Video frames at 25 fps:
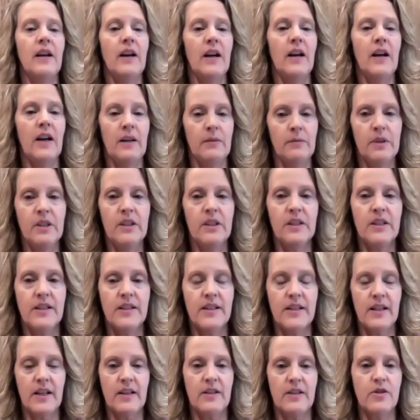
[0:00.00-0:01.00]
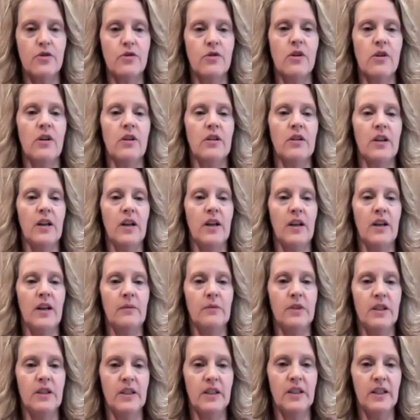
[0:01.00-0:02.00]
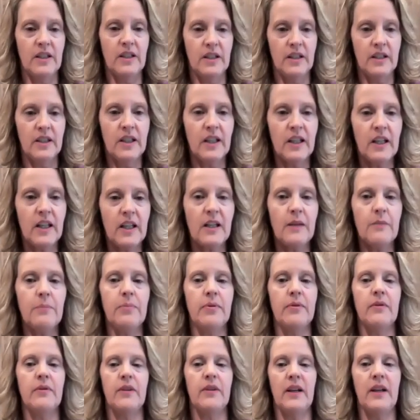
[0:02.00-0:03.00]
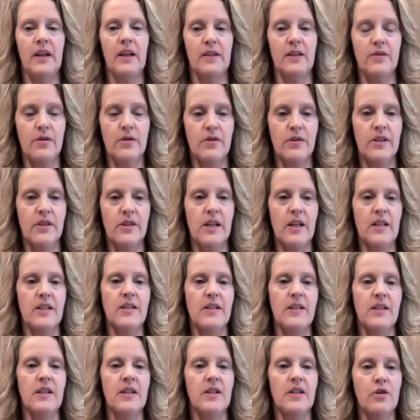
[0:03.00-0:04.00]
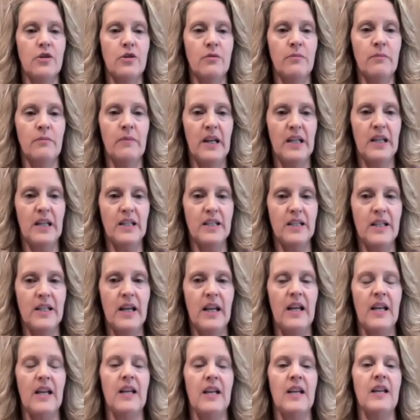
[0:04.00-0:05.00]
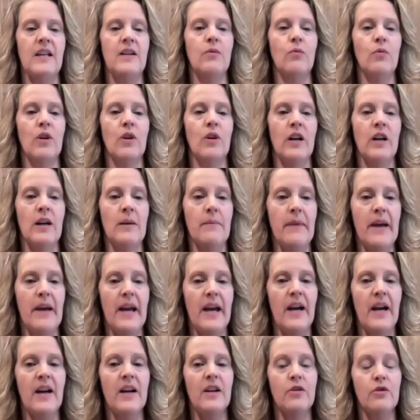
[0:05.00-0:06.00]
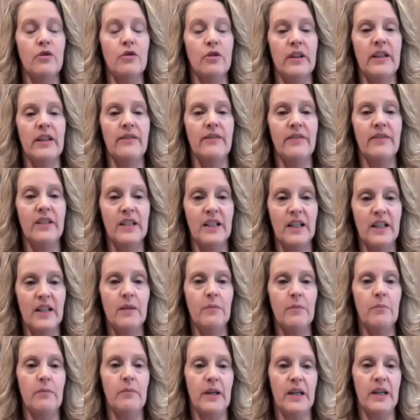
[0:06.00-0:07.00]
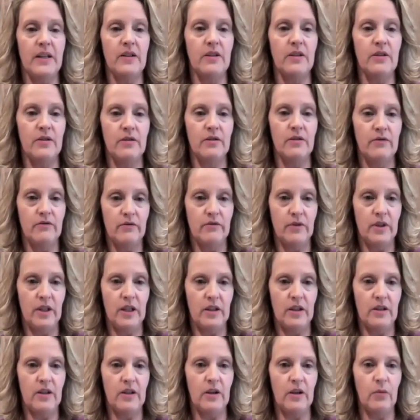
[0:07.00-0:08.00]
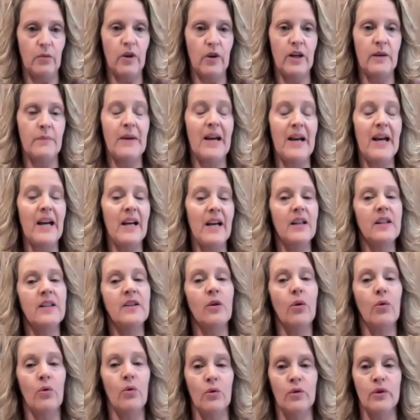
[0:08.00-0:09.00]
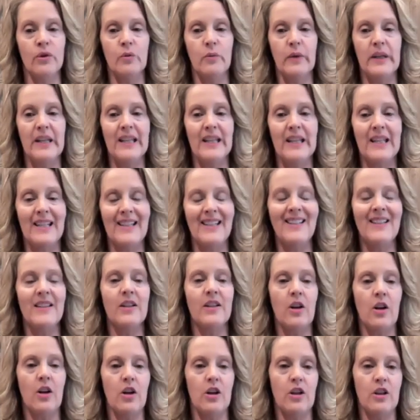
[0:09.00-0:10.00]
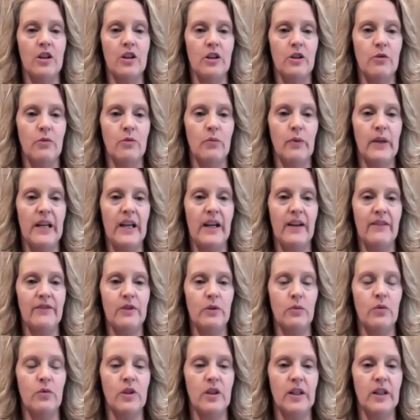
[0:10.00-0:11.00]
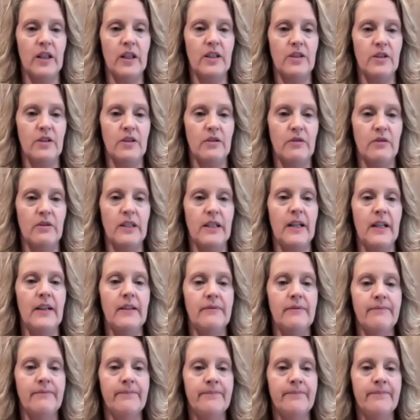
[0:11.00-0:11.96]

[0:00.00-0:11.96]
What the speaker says: I'm going to stay strong. I'm going to keep exercising to maintain where I'm at or even get better at where I'm at. And the older we get, the harder we have to work at doing that.